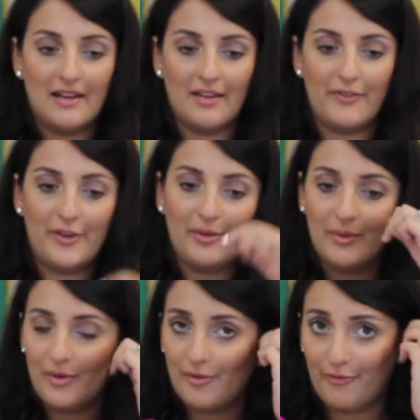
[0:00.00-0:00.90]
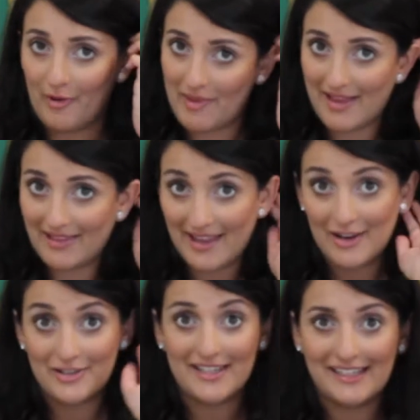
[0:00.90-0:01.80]
If you're from
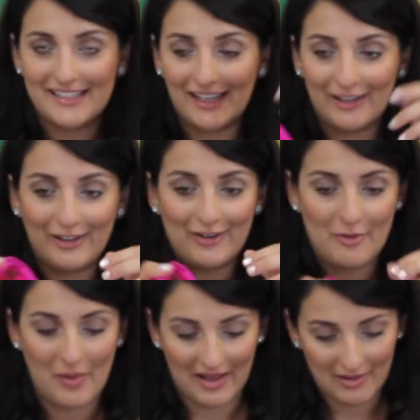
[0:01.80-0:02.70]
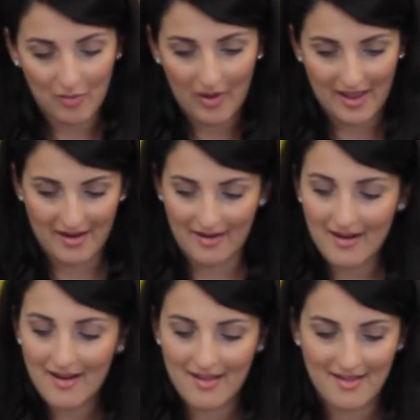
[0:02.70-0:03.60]
LA or San Diego, you're well
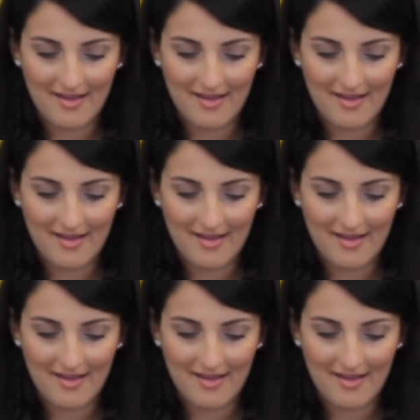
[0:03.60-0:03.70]
aware.